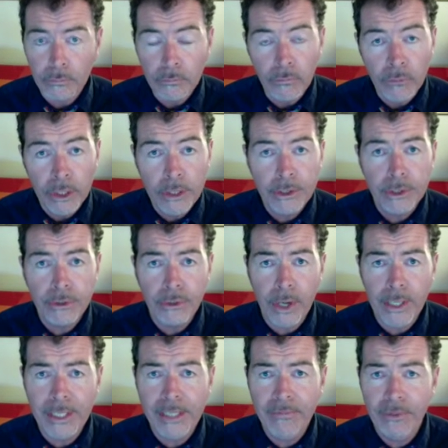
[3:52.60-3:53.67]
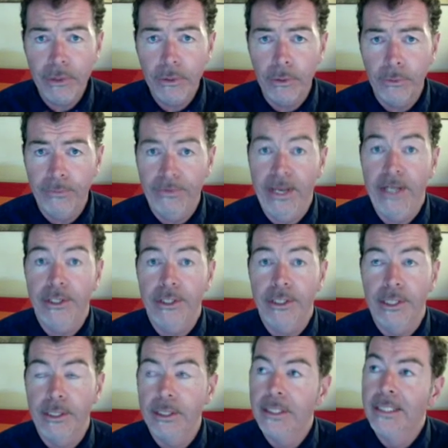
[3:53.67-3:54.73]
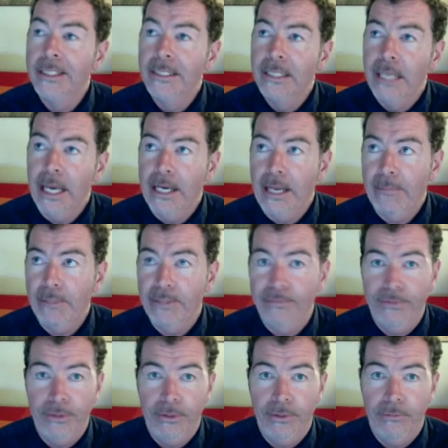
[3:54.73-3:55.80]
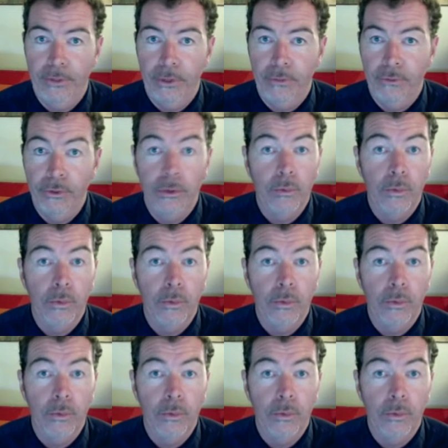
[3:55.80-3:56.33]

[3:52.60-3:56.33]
is to try to give you or fashion an atmosphere of a real